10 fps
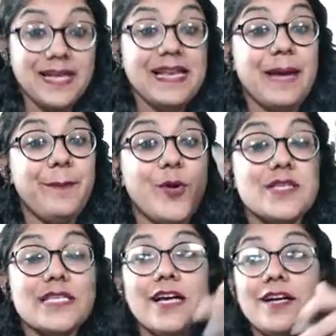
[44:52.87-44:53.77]

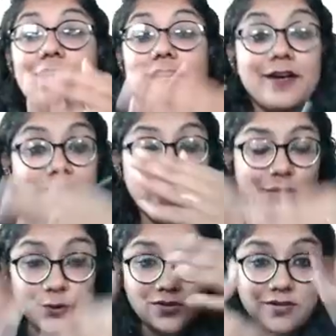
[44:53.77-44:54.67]
employees learning
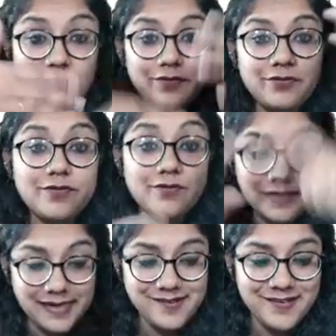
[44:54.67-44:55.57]
growth curve,
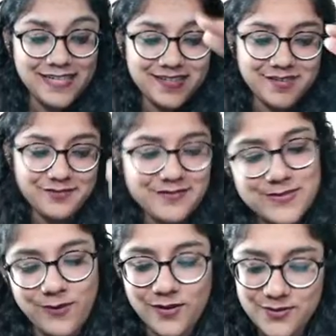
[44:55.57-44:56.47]
yeah, learning curve,
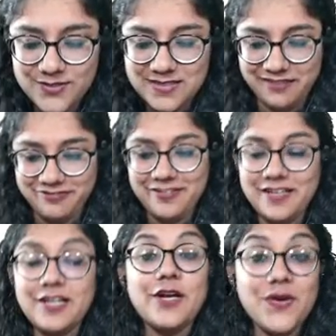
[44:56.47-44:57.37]
so all this stuff.
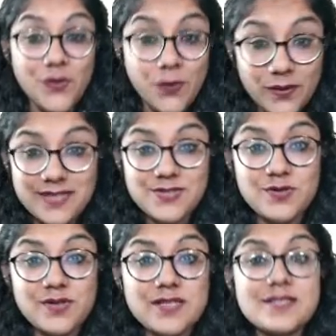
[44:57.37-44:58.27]
Okay,
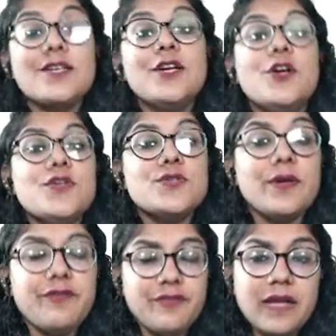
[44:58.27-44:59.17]
students. So if
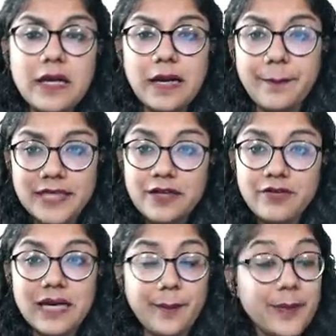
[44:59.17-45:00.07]
a
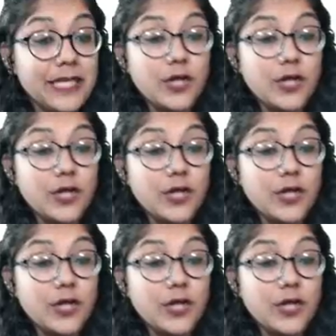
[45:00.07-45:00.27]
company